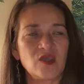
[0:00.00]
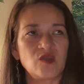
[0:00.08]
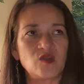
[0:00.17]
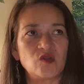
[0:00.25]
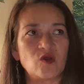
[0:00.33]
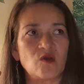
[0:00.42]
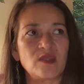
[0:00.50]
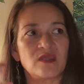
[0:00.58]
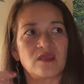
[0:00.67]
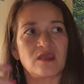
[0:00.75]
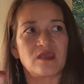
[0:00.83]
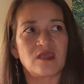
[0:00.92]
you know,
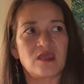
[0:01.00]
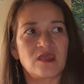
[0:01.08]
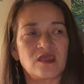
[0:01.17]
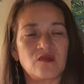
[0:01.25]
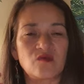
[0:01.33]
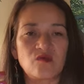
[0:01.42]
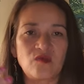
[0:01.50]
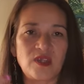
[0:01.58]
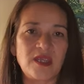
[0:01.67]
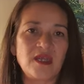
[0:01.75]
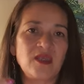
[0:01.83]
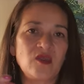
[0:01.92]
it can
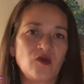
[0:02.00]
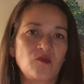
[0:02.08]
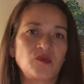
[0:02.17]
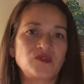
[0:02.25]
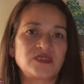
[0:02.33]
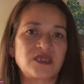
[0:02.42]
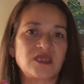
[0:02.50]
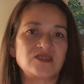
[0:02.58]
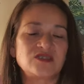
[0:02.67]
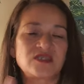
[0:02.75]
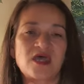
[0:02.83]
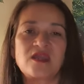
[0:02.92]
really help you to get
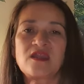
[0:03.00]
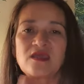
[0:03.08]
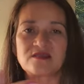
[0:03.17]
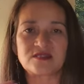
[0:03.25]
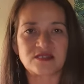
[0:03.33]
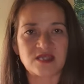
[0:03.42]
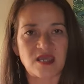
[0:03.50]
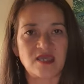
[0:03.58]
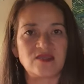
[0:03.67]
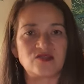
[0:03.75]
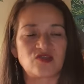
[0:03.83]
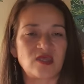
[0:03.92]
to that next
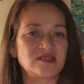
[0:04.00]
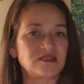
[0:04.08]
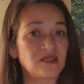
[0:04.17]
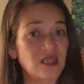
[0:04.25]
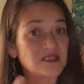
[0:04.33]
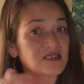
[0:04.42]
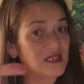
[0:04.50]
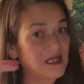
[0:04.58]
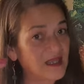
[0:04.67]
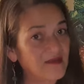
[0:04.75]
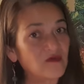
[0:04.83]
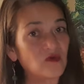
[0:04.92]
stage, that next
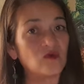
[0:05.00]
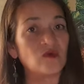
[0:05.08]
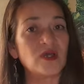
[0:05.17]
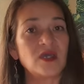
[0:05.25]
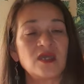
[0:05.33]
level,